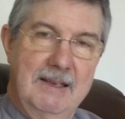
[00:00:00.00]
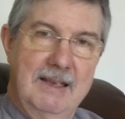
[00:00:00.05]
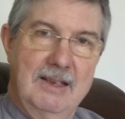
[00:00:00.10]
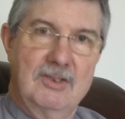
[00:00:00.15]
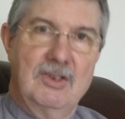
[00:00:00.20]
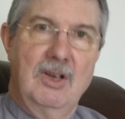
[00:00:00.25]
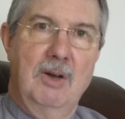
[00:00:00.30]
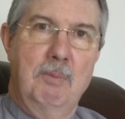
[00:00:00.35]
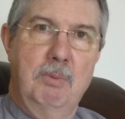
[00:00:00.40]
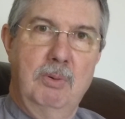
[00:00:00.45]

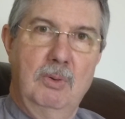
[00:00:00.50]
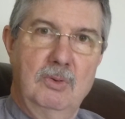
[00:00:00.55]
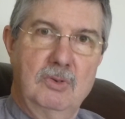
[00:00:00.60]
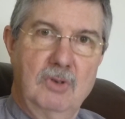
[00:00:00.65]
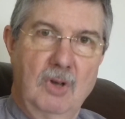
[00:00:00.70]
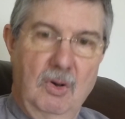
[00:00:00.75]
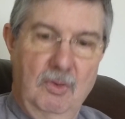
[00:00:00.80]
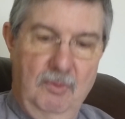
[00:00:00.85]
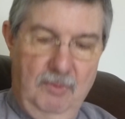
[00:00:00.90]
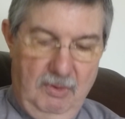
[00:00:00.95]

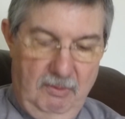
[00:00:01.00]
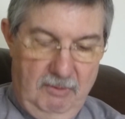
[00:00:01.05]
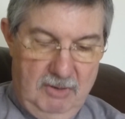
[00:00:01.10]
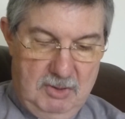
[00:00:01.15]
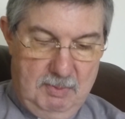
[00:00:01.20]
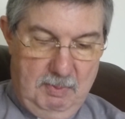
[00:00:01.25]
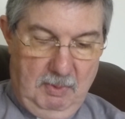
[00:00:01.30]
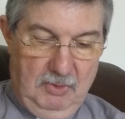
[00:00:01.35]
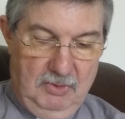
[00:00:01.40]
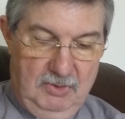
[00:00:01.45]
examples of the
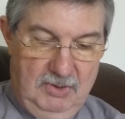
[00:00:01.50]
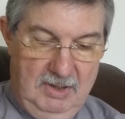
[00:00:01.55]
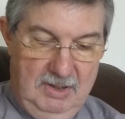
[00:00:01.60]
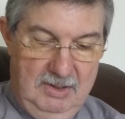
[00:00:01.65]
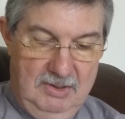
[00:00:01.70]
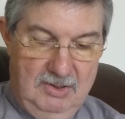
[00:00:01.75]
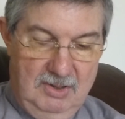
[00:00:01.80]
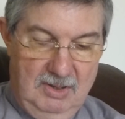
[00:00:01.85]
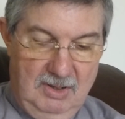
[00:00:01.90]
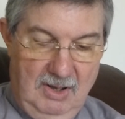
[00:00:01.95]

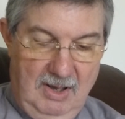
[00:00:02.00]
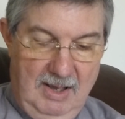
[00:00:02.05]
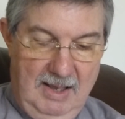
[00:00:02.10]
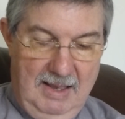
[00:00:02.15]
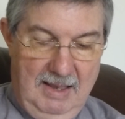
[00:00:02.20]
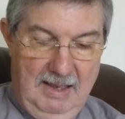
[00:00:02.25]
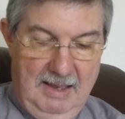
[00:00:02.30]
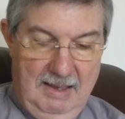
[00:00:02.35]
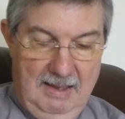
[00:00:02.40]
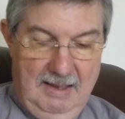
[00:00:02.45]
responses that
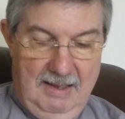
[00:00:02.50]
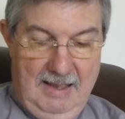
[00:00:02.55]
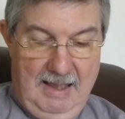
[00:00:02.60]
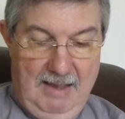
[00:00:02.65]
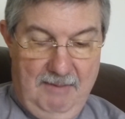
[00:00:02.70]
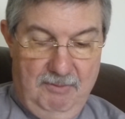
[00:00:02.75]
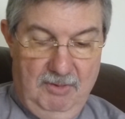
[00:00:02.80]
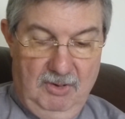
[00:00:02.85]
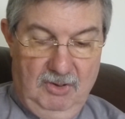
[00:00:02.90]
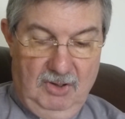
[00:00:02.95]
I
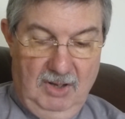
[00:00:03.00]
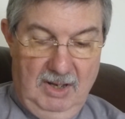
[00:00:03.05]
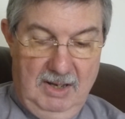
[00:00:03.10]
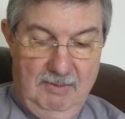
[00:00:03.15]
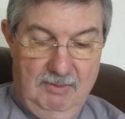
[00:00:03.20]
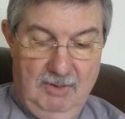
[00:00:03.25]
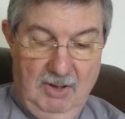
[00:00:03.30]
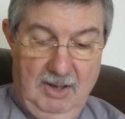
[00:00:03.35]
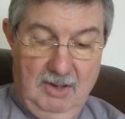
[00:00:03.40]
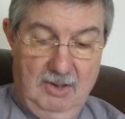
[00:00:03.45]
have
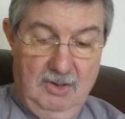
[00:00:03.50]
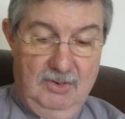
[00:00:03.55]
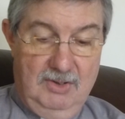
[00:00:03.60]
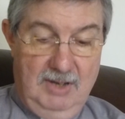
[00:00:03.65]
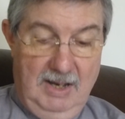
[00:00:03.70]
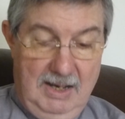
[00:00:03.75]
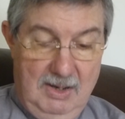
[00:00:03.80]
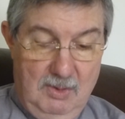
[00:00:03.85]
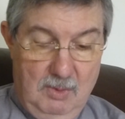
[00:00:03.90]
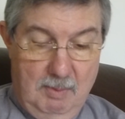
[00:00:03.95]
received that I could
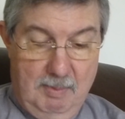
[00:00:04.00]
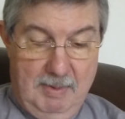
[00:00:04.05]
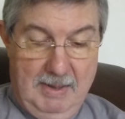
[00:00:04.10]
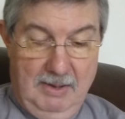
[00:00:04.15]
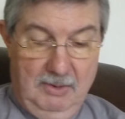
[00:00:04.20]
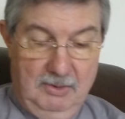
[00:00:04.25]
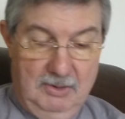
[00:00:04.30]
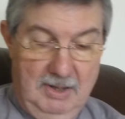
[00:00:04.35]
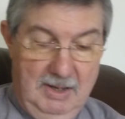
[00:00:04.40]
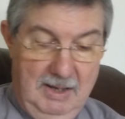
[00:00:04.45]
tell you
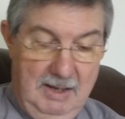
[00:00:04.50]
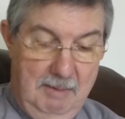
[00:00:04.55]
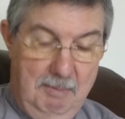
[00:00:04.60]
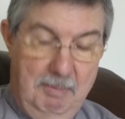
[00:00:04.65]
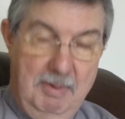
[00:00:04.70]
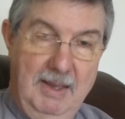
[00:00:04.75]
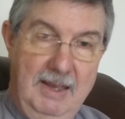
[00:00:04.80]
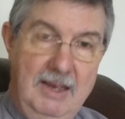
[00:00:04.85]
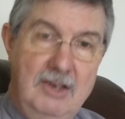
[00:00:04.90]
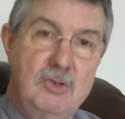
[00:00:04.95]
about,
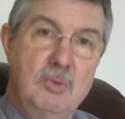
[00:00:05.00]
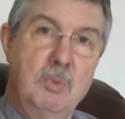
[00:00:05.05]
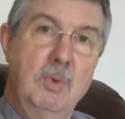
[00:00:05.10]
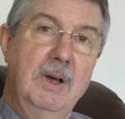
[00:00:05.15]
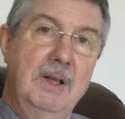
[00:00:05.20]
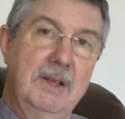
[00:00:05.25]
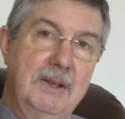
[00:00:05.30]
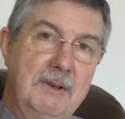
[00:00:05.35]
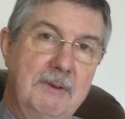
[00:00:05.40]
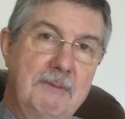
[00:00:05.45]
but each
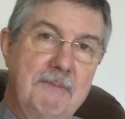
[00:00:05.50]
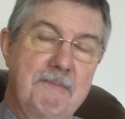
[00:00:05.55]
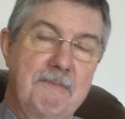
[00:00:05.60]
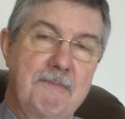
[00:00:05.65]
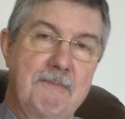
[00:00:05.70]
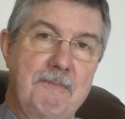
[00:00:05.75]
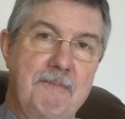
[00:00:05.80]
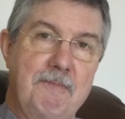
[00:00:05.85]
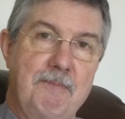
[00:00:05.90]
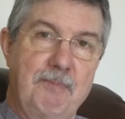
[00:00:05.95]
one
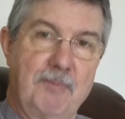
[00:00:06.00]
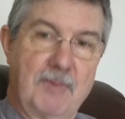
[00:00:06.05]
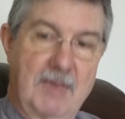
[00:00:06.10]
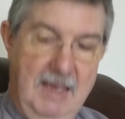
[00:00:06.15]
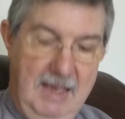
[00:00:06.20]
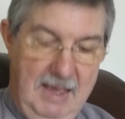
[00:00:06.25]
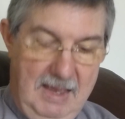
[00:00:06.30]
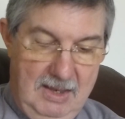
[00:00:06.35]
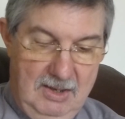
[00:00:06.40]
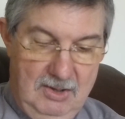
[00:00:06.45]

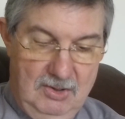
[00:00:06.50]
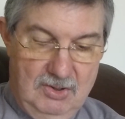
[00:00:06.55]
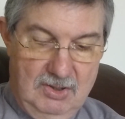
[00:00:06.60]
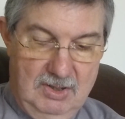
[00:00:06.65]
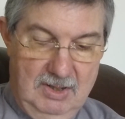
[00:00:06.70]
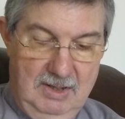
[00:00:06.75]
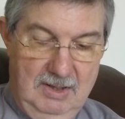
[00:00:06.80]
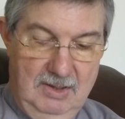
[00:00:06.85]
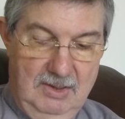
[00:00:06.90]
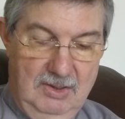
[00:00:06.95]

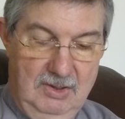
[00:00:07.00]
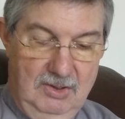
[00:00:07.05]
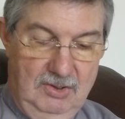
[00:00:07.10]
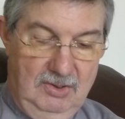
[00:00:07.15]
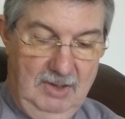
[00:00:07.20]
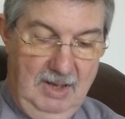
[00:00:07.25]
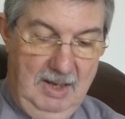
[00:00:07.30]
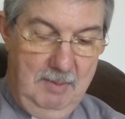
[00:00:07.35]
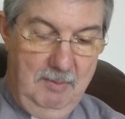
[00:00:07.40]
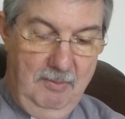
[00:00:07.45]
has the
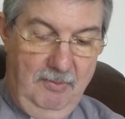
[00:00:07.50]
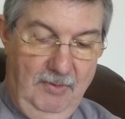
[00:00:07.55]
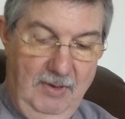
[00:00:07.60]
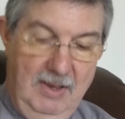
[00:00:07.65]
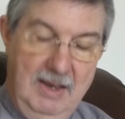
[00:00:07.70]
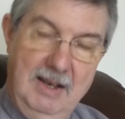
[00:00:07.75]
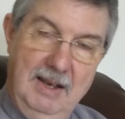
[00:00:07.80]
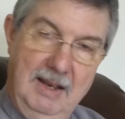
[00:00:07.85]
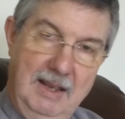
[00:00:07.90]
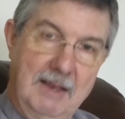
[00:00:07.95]
same
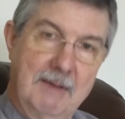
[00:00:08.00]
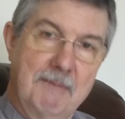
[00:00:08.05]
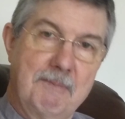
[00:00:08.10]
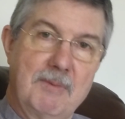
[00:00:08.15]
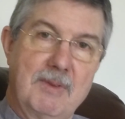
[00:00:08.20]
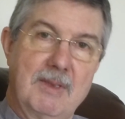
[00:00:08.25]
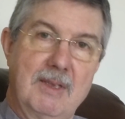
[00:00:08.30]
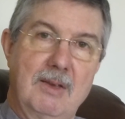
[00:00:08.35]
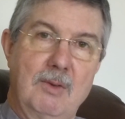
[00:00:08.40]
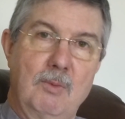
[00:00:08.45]
failing
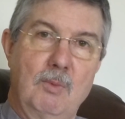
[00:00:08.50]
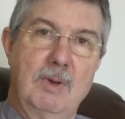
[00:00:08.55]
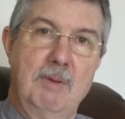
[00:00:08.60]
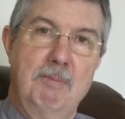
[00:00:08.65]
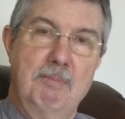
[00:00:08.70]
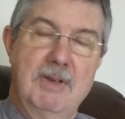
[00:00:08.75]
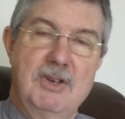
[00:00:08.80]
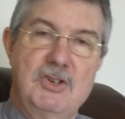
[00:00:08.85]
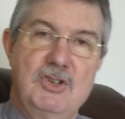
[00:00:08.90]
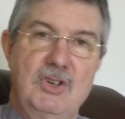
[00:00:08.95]

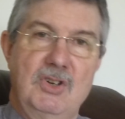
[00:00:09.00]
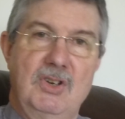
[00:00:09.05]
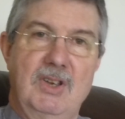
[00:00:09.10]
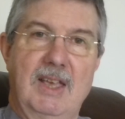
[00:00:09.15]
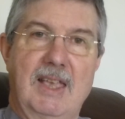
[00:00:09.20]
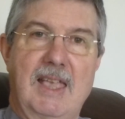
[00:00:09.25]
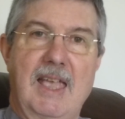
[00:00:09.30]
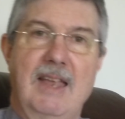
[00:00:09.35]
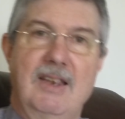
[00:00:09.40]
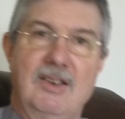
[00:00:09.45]
when measured
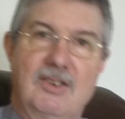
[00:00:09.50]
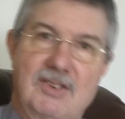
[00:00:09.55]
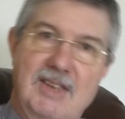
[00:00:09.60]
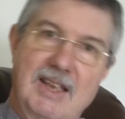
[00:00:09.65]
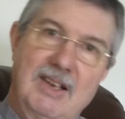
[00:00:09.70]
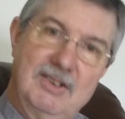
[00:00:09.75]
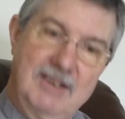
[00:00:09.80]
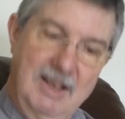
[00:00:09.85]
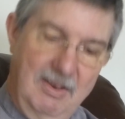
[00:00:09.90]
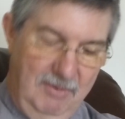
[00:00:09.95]
against
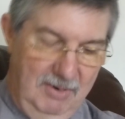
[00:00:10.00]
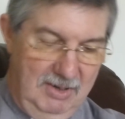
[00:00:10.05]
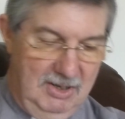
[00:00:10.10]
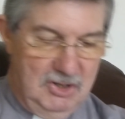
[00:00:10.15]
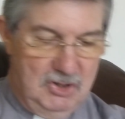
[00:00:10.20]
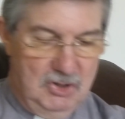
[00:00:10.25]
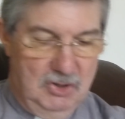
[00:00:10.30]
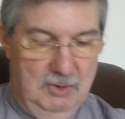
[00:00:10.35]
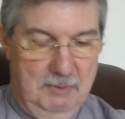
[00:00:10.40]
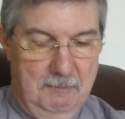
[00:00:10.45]
our
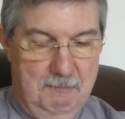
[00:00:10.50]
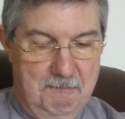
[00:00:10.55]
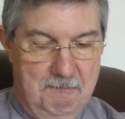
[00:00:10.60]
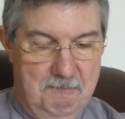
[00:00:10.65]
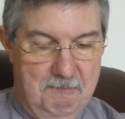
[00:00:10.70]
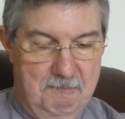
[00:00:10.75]
definition.